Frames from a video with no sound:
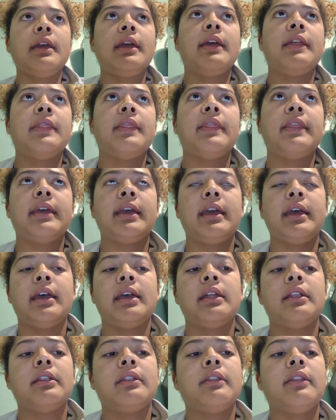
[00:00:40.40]
And
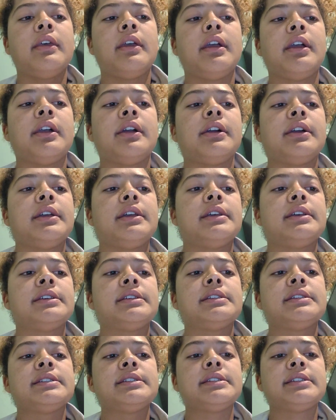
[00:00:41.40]
then there
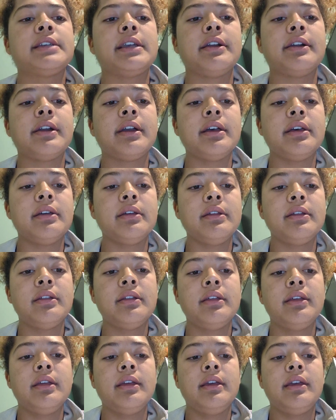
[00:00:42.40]
is Sarah
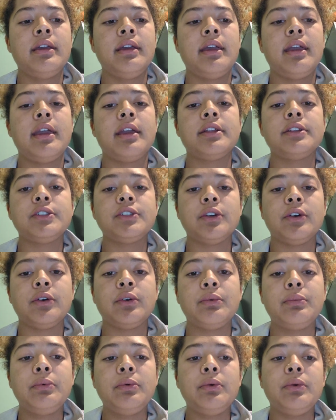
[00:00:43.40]
and
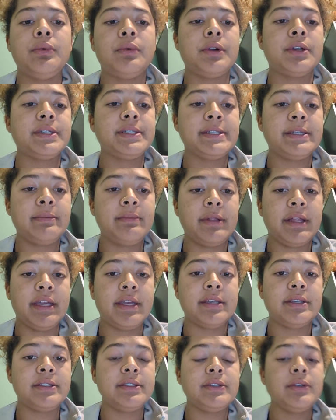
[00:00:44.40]
Job, who are
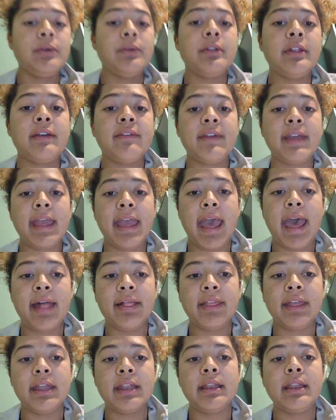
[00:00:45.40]
siblings who live in
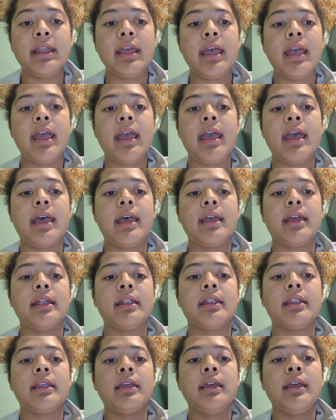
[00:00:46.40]
Gatlin
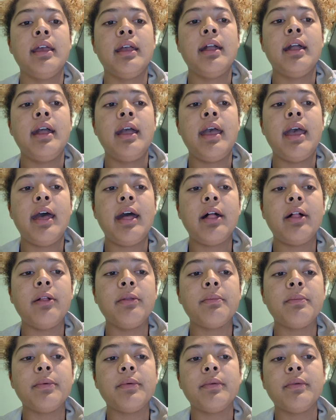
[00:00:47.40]
and
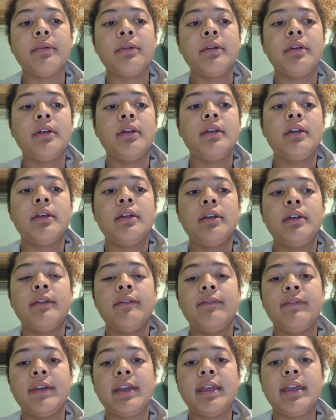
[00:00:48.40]
help
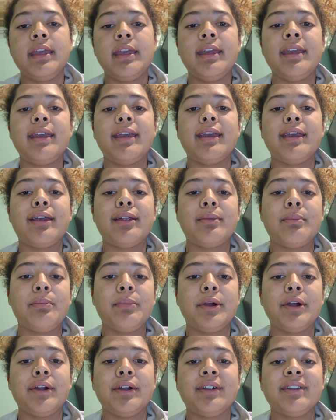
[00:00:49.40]
Vicky and
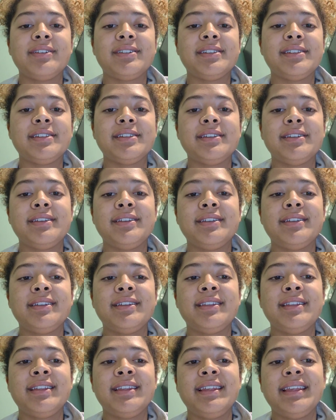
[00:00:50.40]
Bert
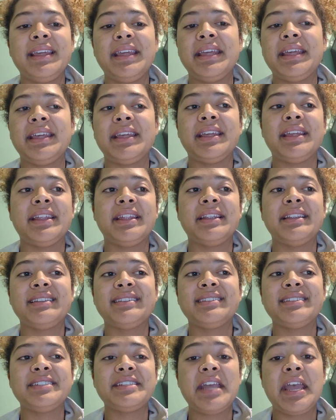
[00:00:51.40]

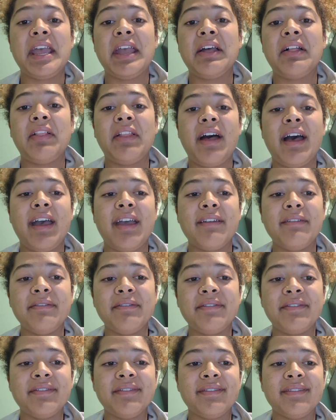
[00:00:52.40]
in staying
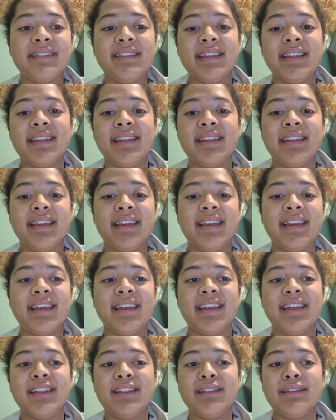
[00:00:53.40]
alive
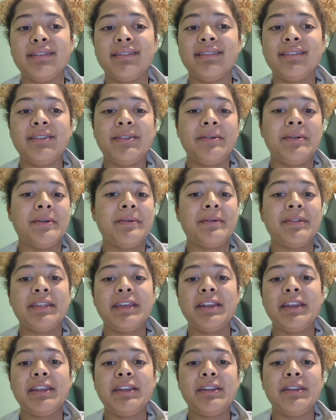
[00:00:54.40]
and doing what
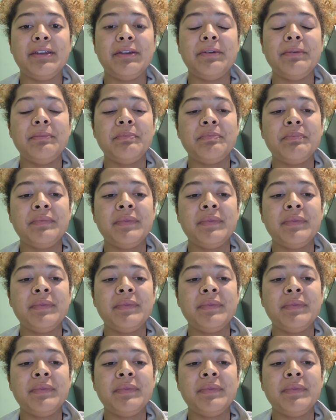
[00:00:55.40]
they need to do.